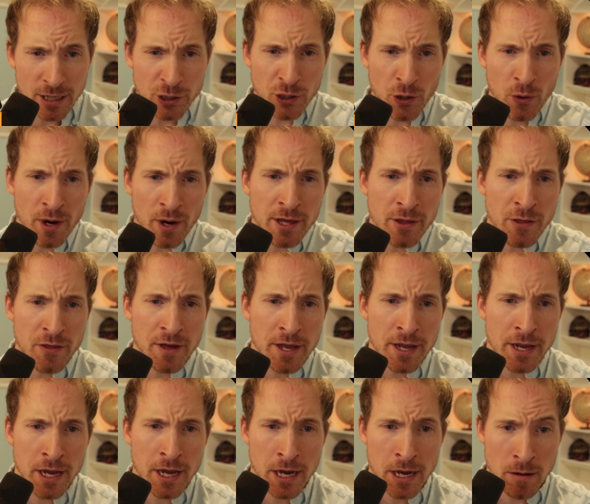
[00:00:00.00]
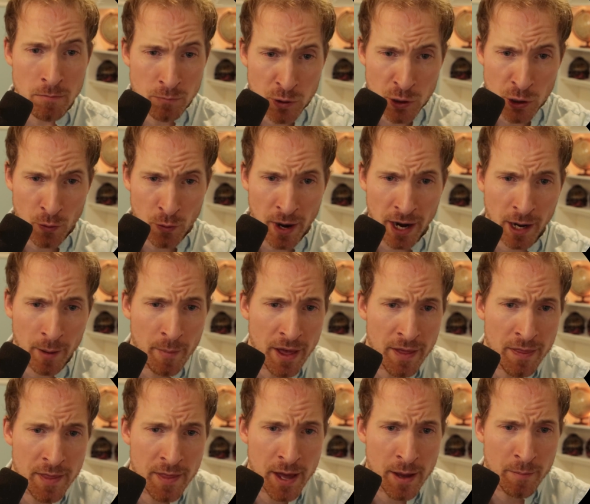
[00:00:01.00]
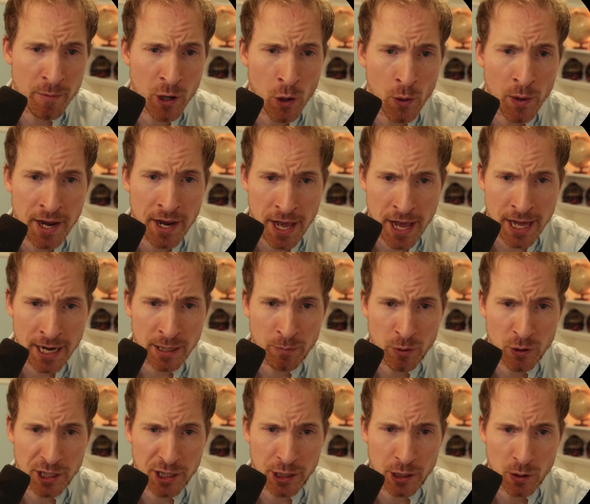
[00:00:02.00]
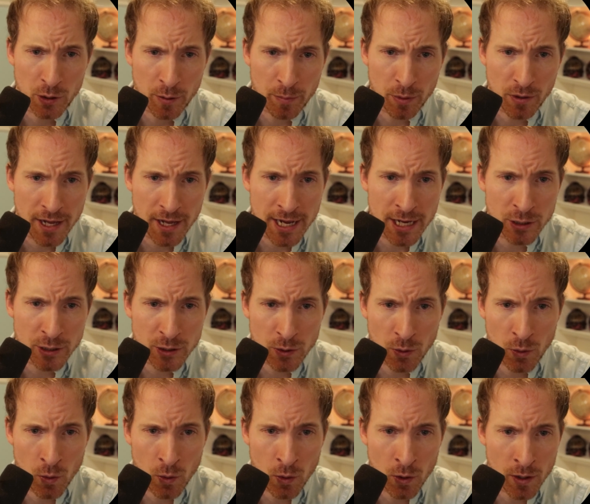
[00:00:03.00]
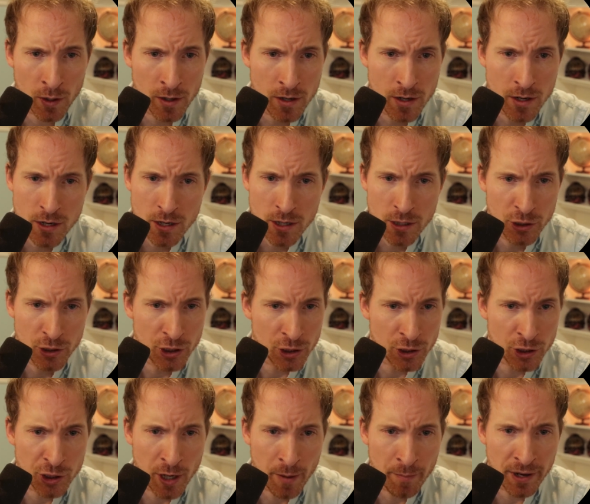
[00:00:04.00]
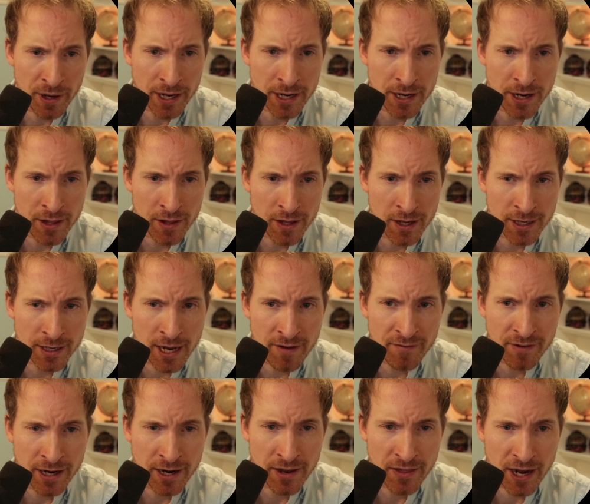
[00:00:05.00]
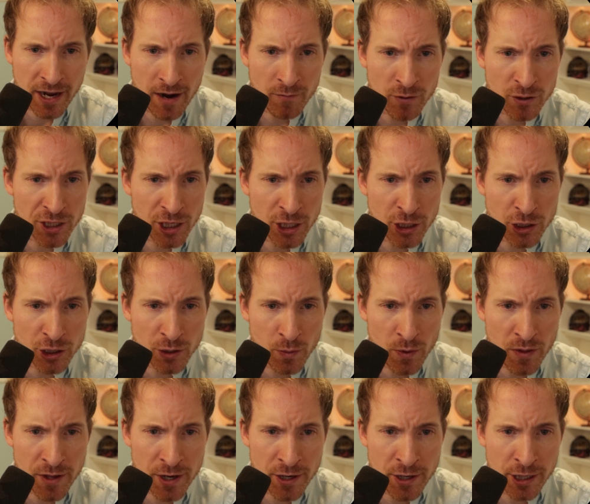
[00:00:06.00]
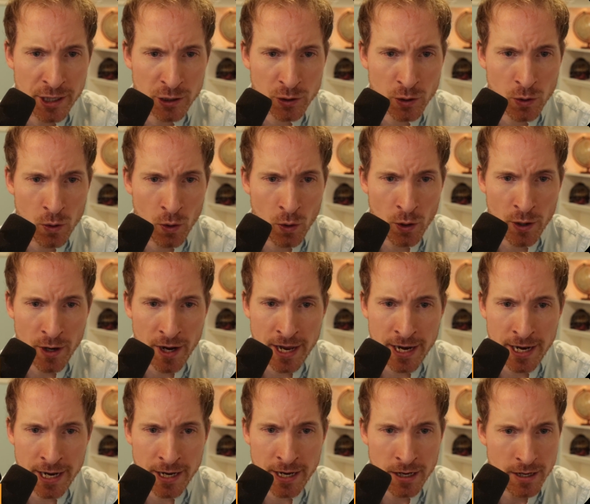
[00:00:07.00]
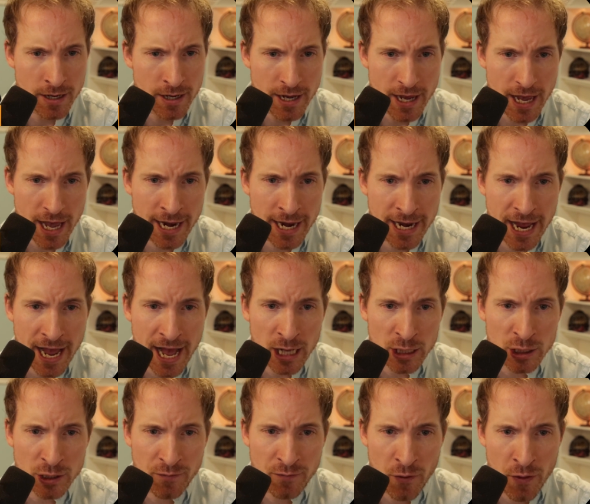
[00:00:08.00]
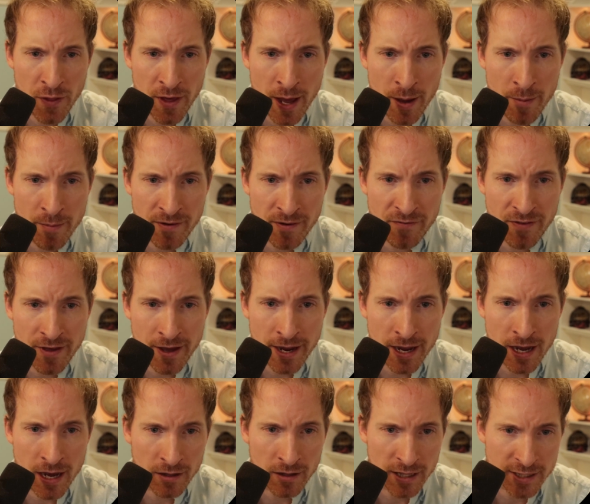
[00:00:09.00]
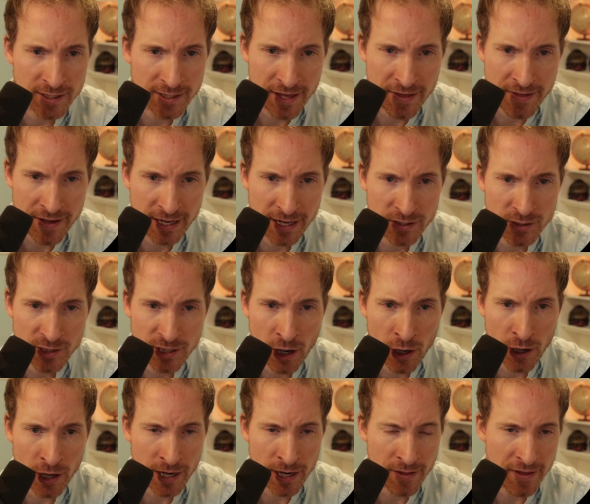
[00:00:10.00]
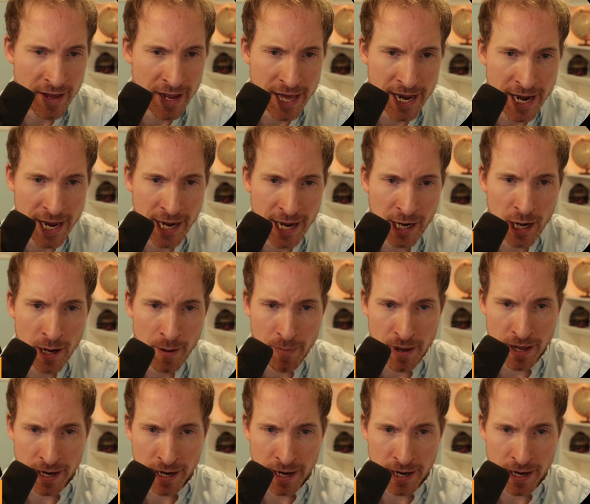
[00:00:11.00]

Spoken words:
Is there anything? Do you recommend them going to any particular place, or just diving into the conversation within Discord? Any asks for them if they let's say they get started and they hit a hiccup?